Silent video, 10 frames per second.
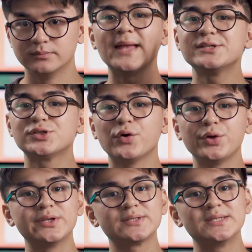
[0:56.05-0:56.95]
and show
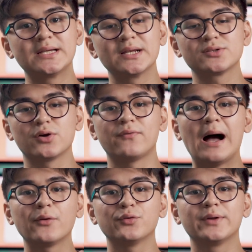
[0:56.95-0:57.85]
you the secrets of
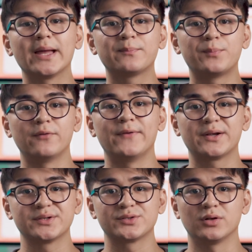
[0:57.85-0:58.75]
how to get
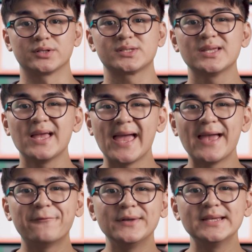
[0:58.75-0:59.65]
perfect results
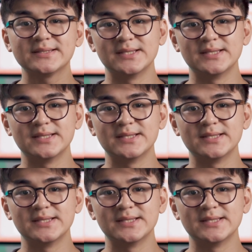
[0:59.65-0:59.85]
every